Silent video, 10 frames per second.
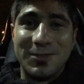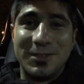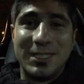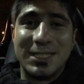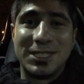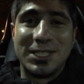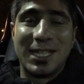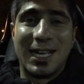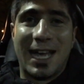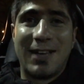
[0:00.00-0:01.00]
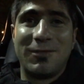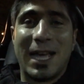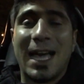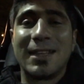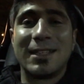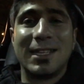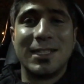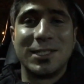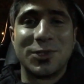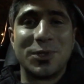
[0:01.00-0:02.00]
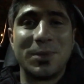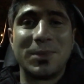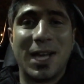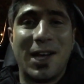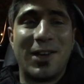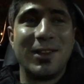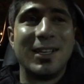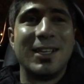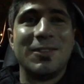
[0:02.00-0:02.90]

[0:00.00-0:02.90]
which we had the scream down